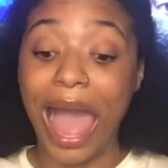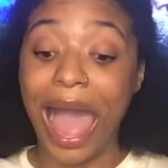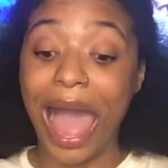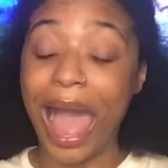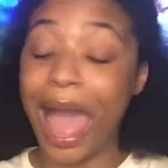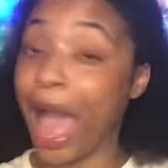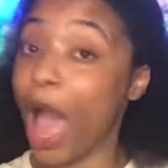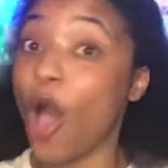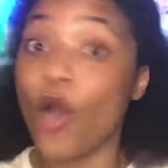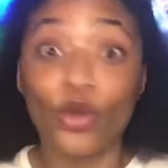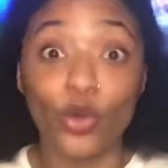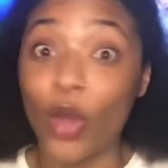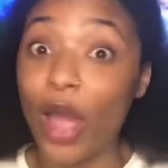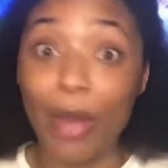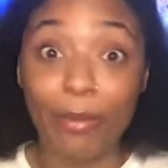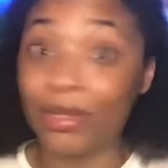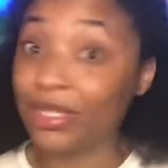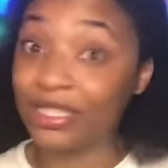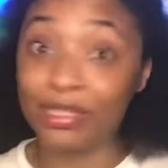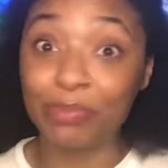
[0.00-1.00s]
I don't know how
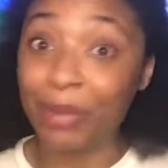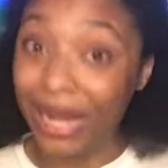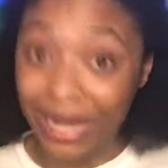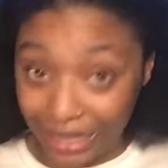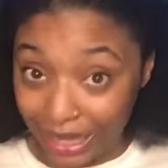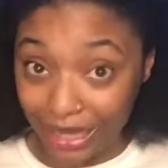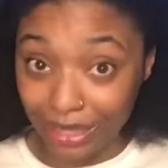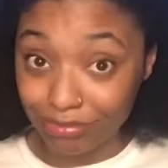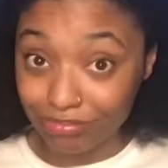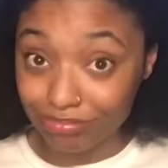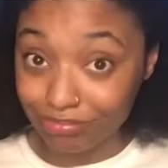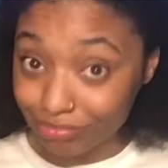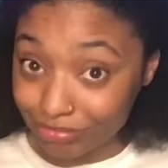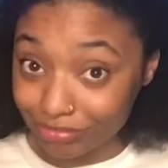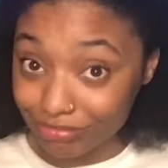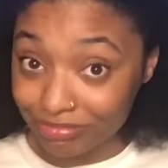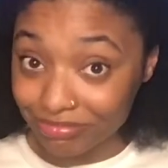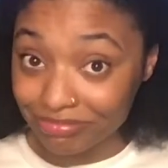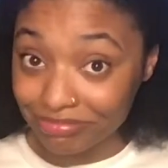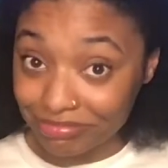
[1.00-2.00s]
I'm gonna explain it.
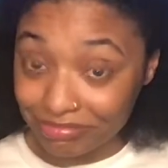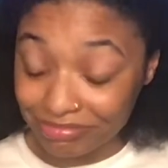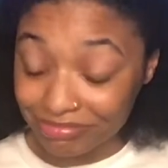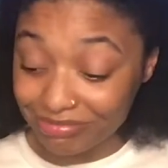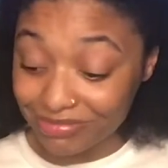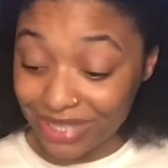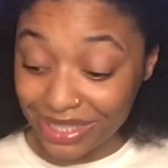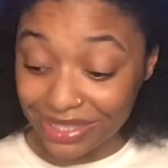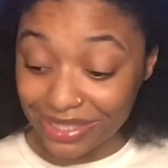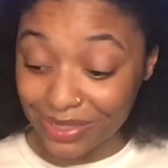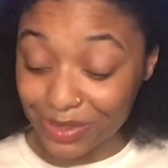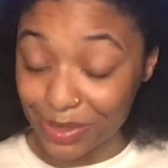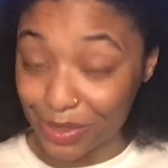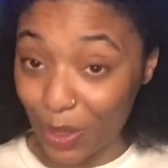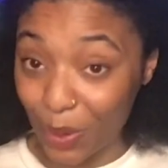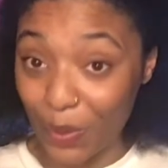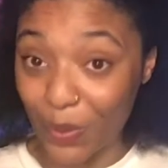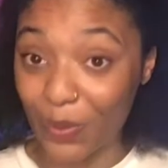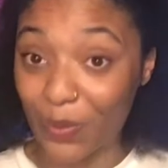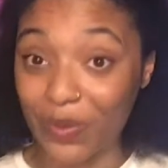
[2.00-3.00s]

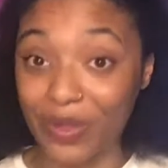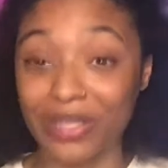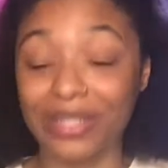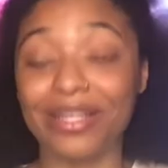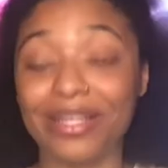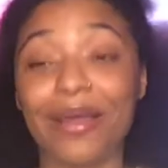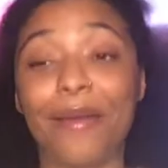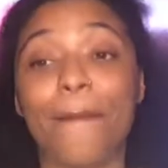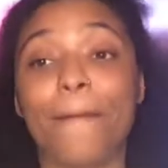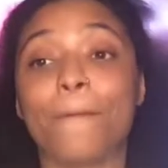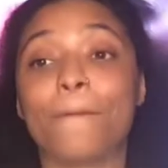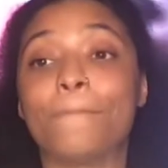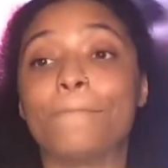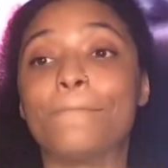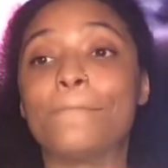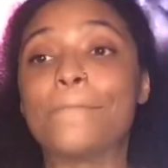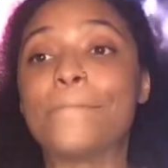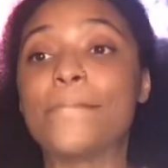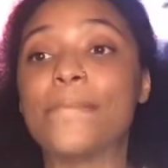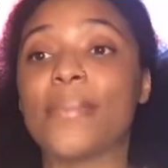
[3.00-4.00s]
So
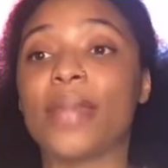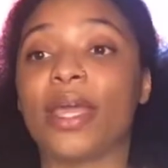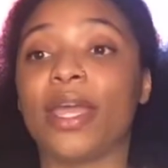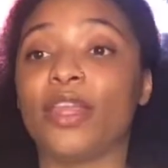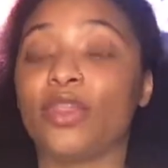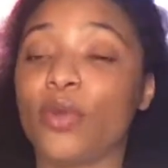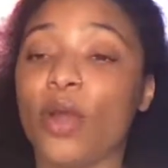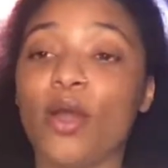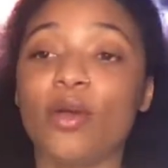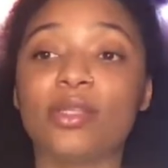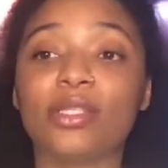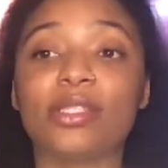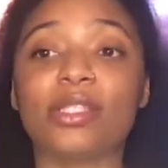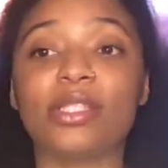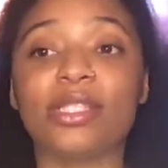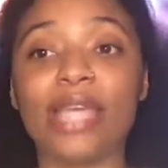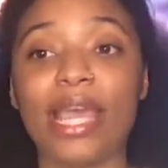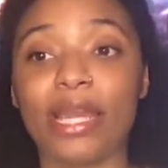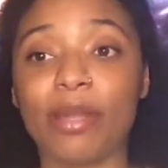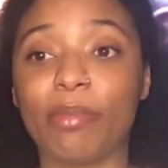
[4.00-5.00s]
he throws the
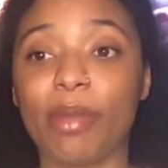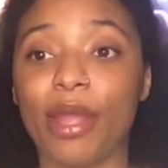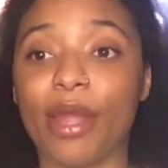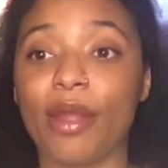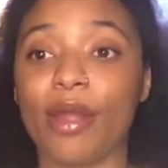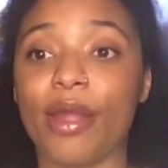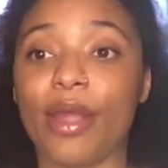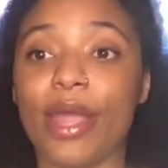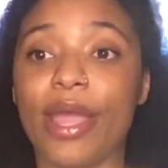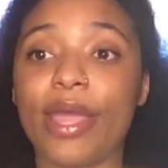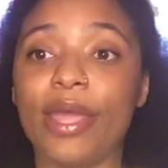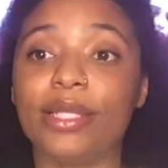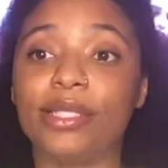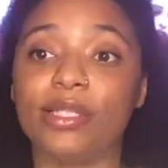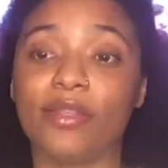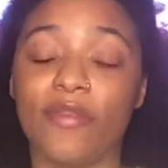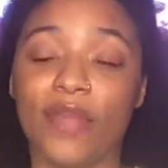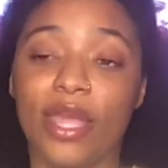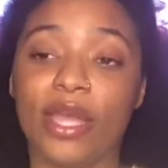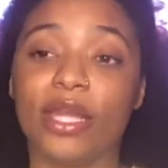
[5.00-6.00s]
teddy bear at
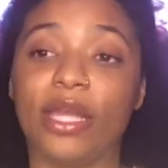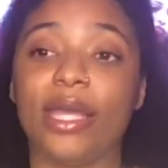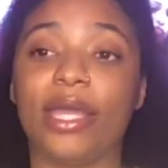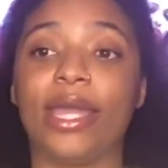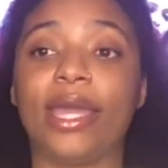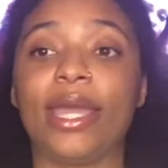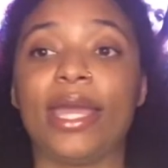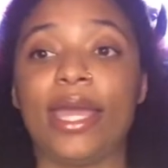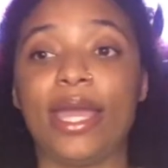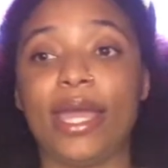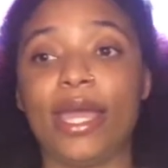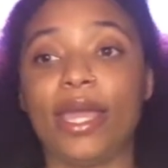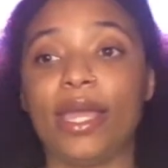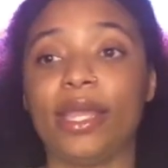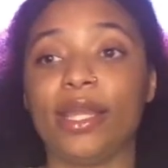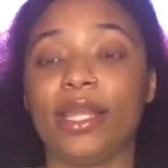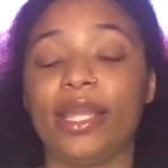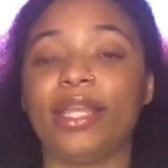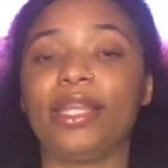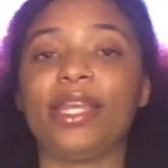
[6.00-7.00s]
Savannah,
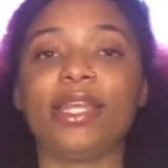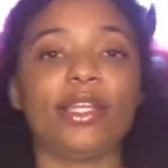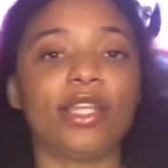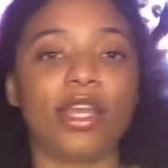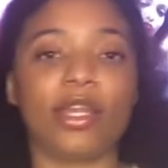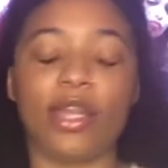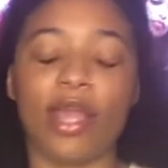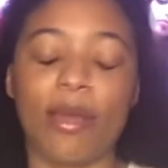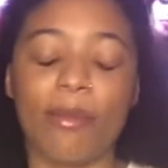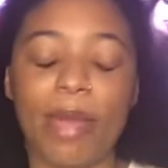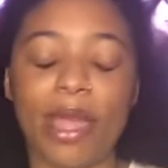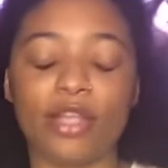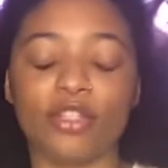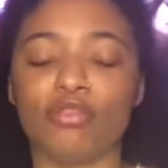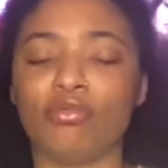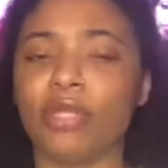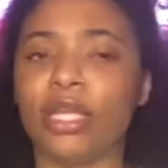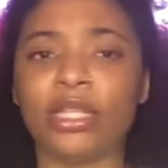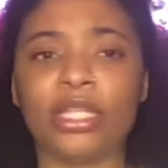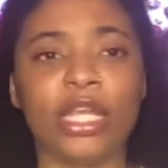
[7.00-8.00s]
and it did. Now, mind
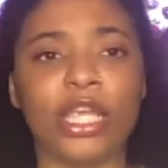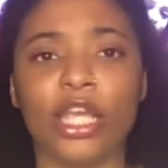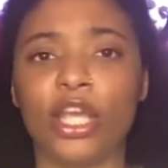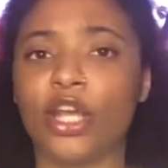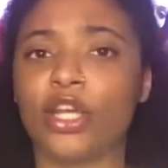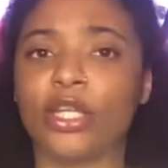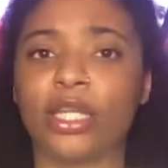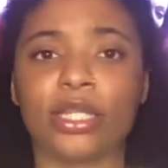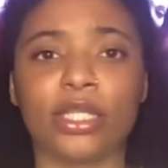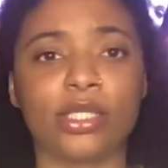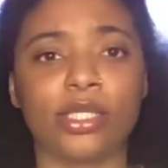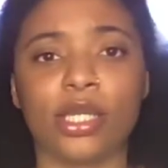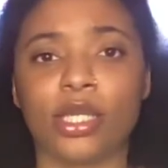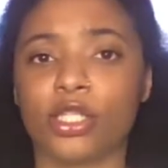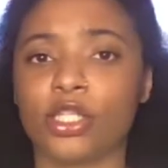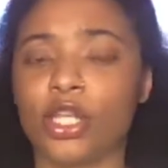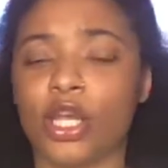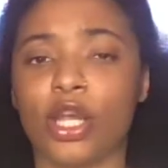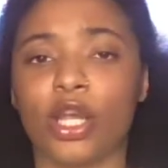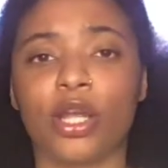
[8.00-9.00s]
you, nothing hit her, nothing
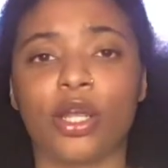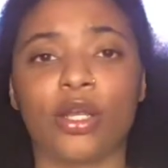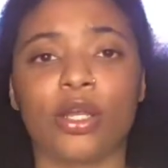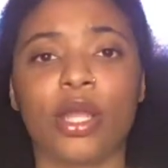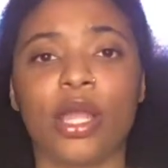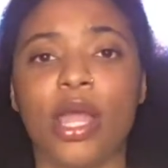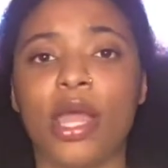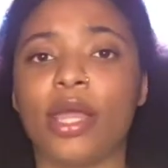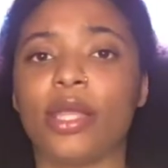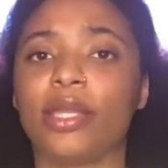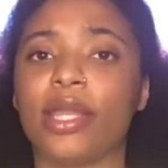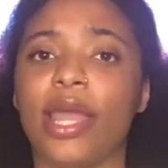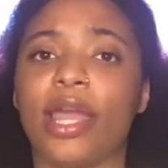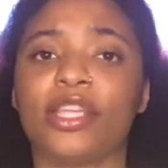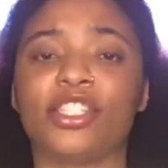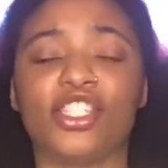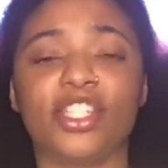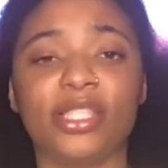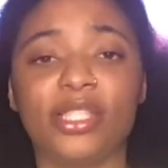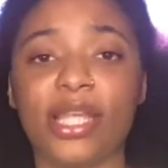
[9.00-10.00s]
touched her. Now,
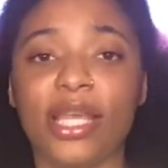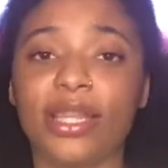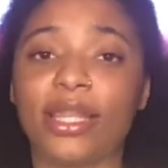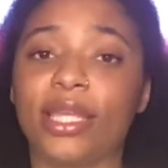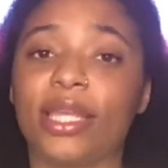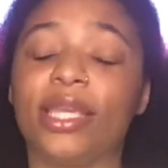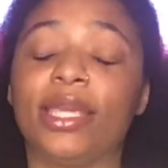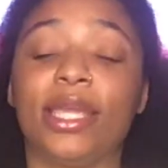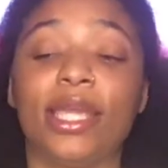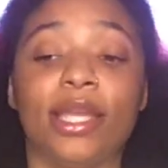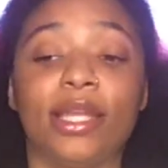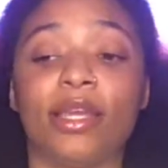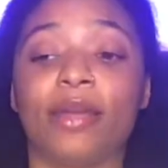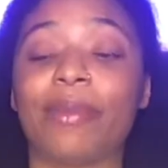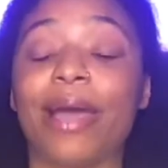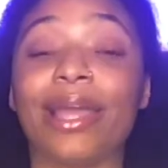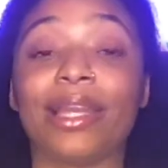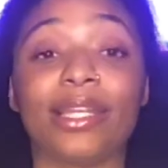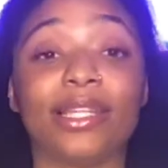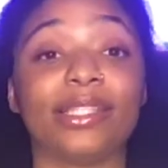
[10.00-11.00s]
she said that he hit him.
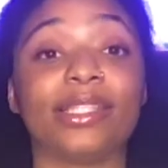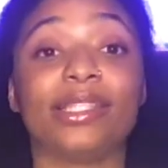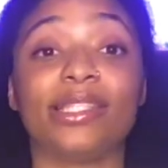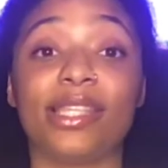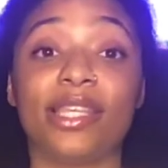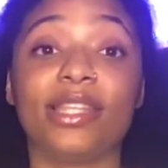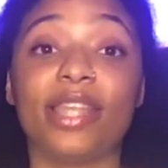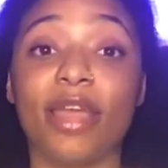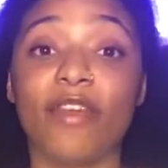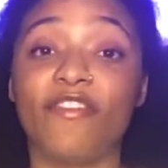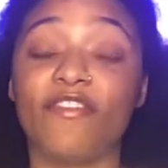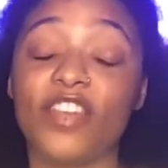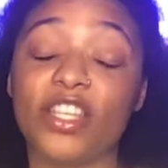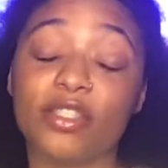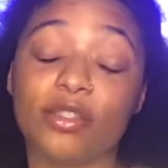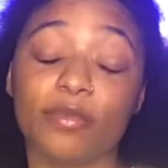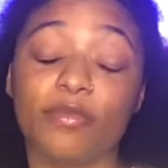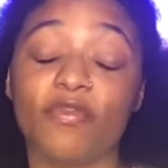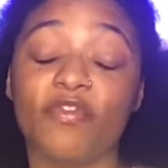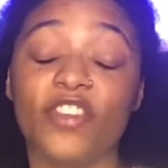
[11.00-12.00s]
I didn't see that
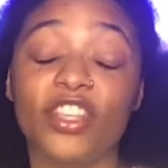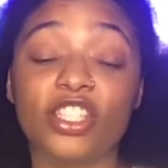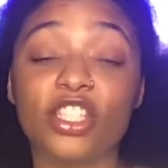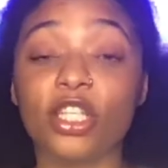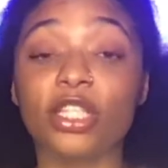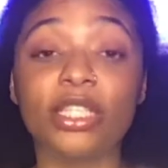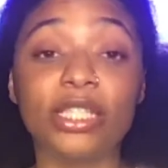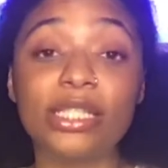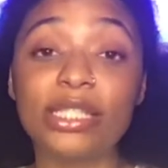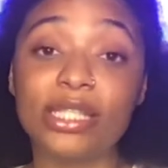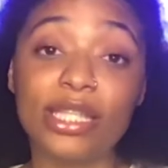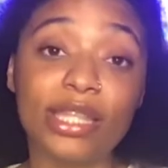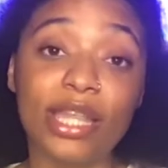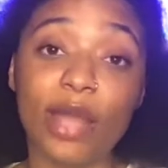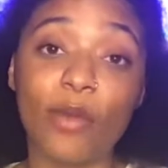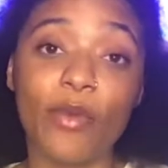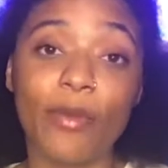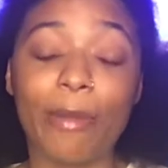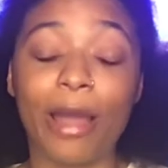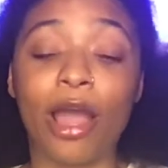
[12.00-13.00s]
physically see
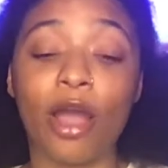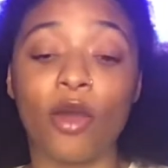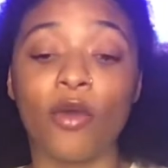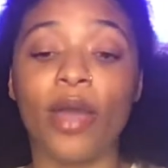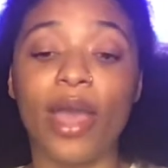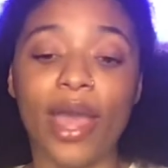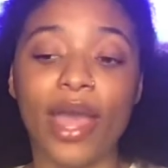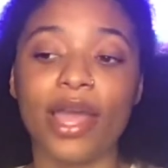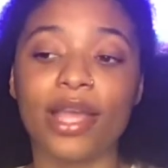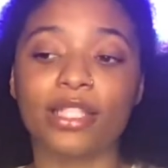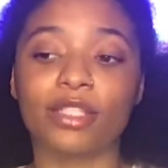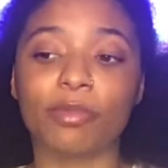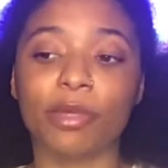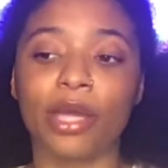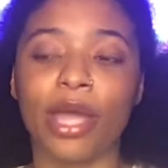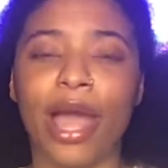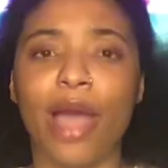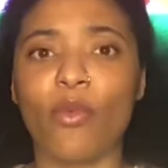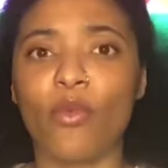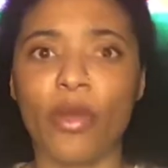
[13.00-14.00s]
that with my own eyes,
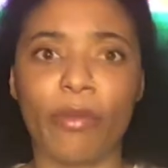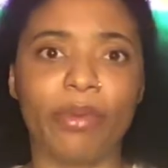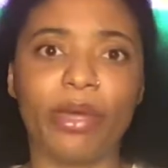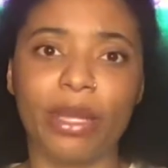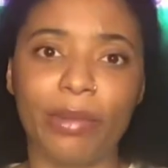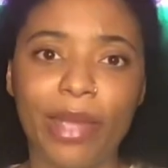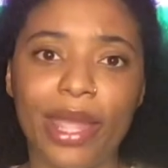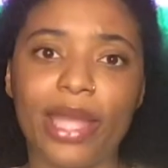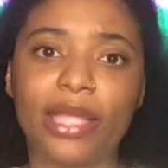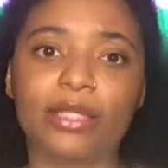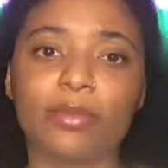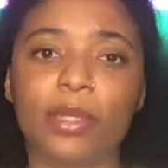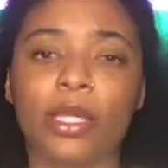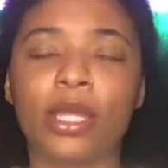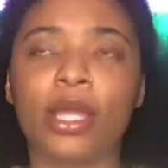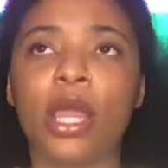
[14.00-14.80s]
but I wouldn't put it past me.